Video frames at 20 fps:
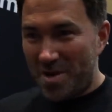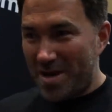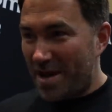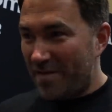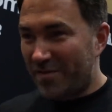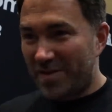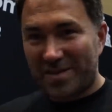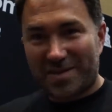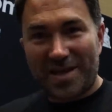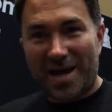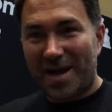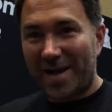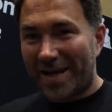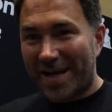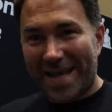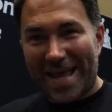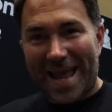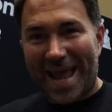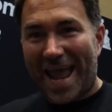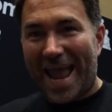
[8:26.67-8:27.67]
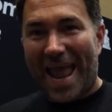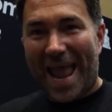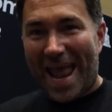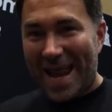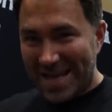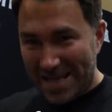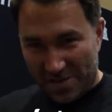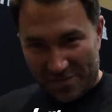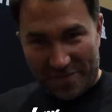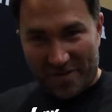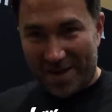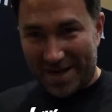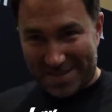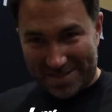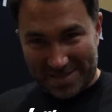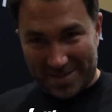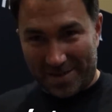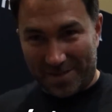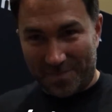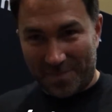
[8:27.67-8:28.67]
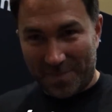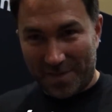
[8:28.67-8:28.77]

never duck any fighter.